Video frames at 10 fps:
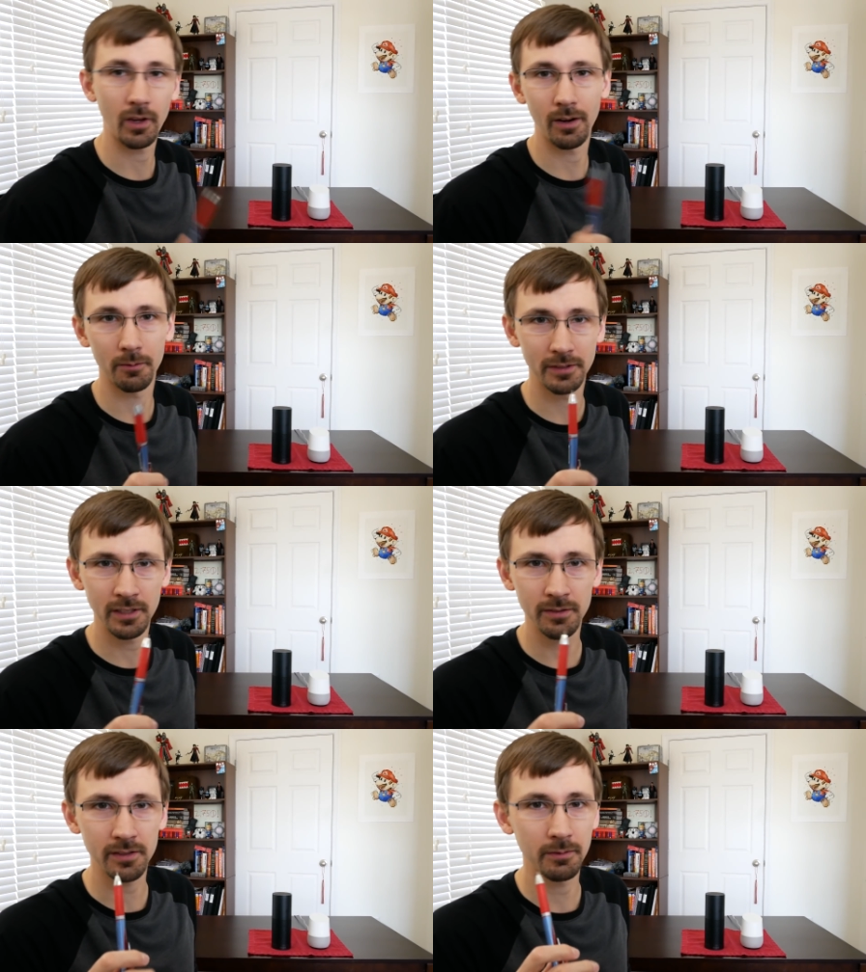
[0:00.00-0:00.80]
All right, what's
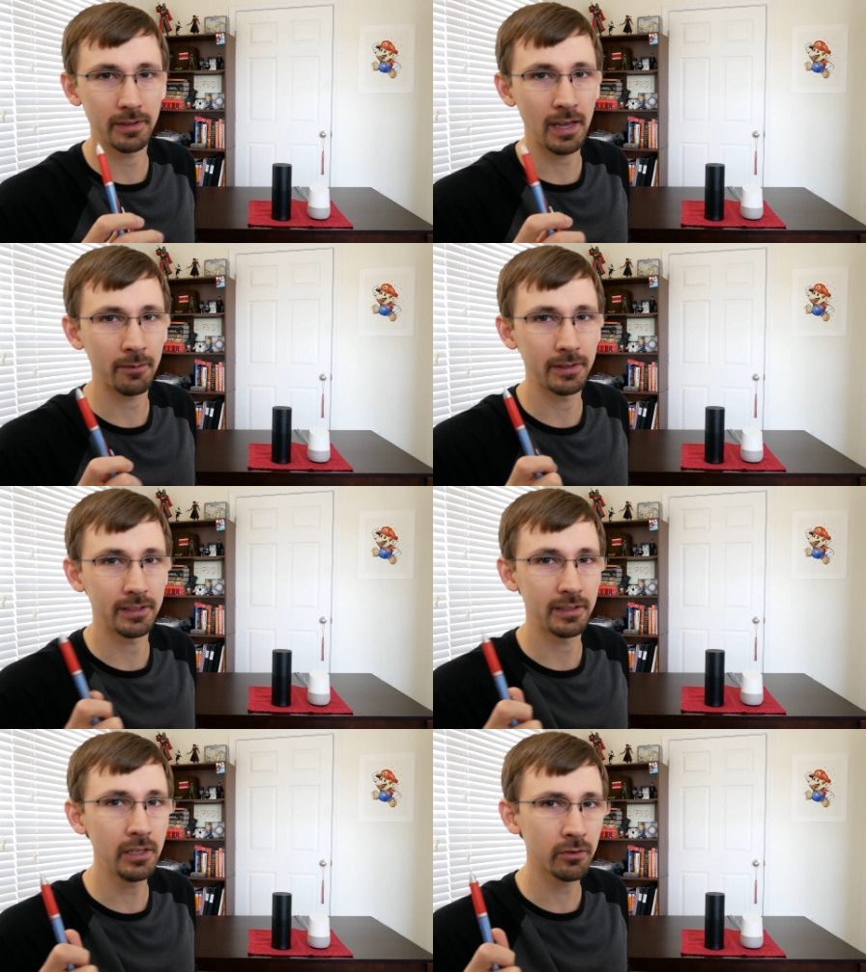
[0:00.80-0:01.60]
interesting with that one
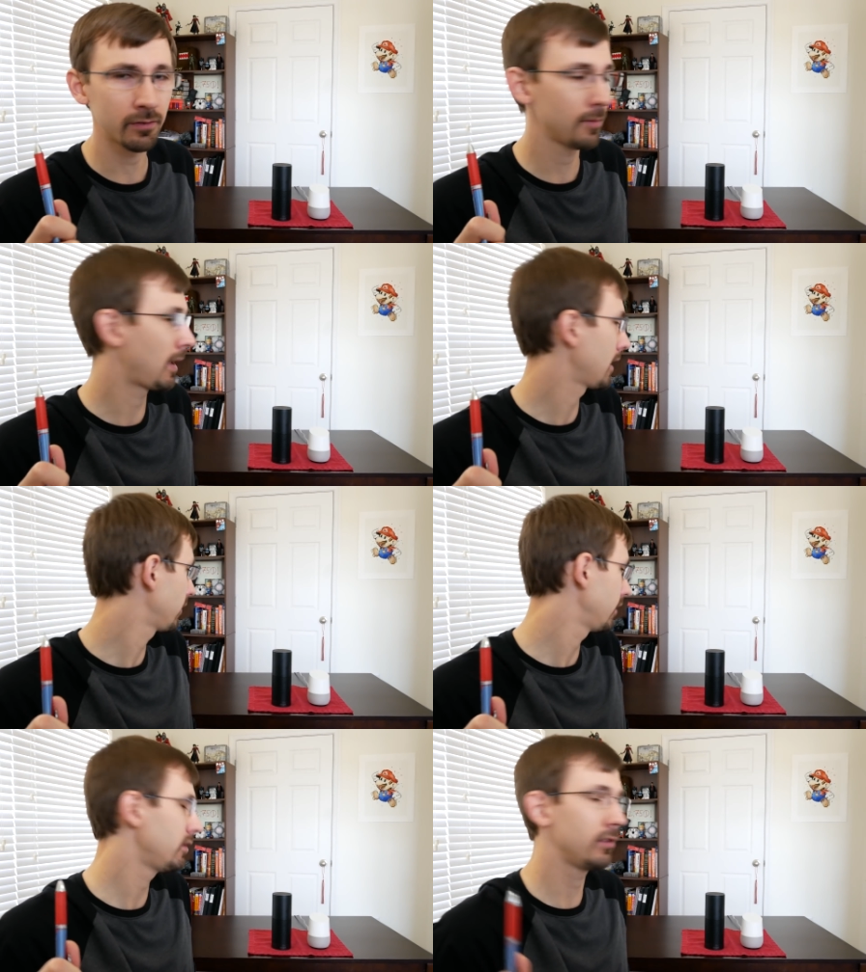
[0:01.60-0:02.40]
is neither of them
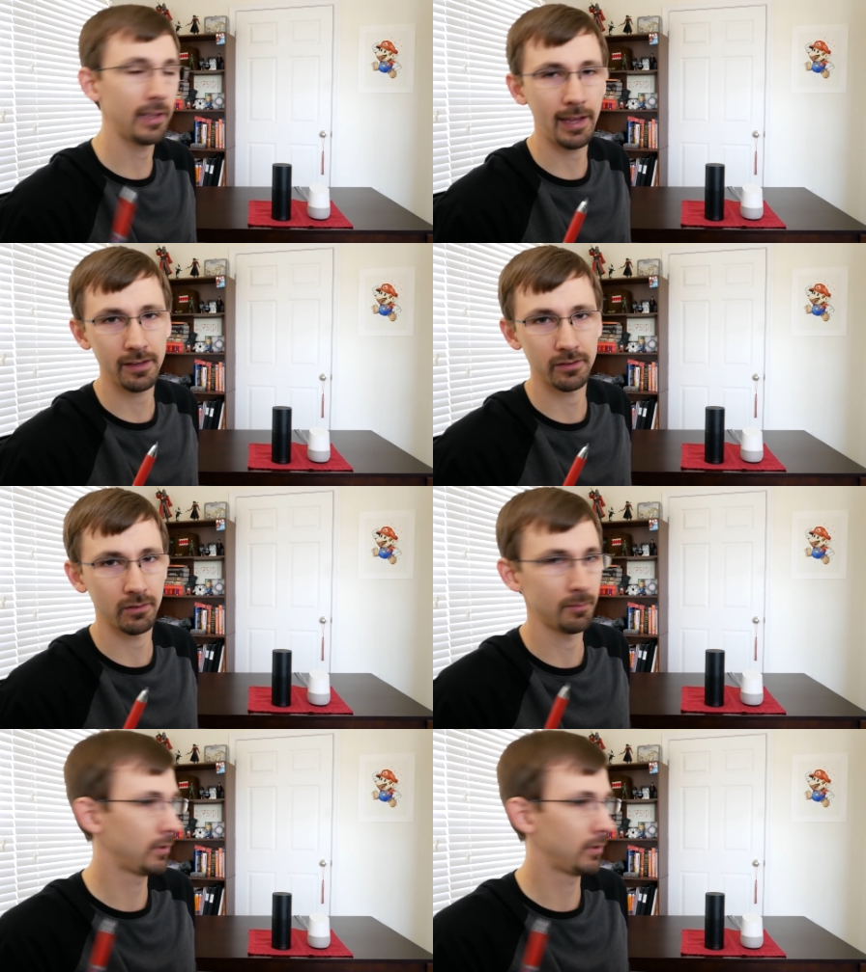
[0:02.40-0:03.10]
actually knew the answer,